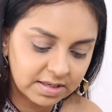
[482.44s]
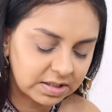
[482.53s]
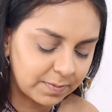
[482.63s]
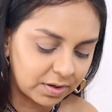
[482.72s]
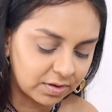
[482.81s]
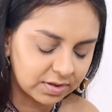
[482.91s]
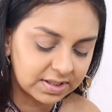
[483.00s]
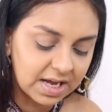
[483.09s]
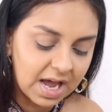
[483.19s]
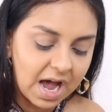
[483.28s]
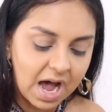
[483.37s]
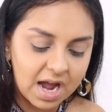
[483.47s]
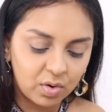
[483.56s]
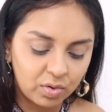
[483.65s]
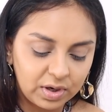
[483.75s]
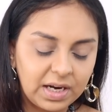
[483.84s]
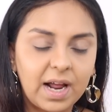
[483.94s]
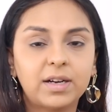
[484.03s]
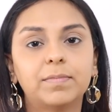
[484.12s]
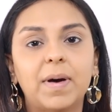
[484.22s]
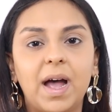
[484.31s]
this because I only
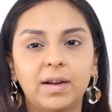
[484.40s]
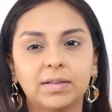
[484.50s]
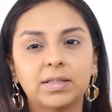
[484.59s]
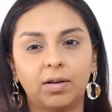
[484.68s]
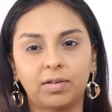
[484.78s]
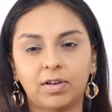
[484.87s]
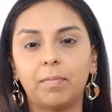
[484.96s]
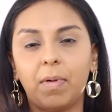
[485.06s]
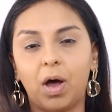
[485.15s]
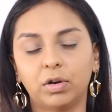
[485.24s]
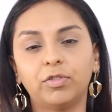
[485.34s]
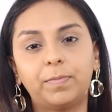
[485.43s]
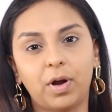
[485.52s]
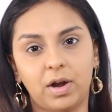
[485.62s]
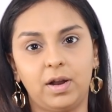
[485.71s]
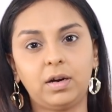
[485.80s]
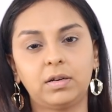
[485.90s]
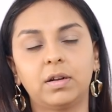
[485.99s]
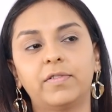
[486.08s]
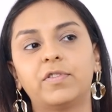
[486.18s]
like to buy a certain amount of product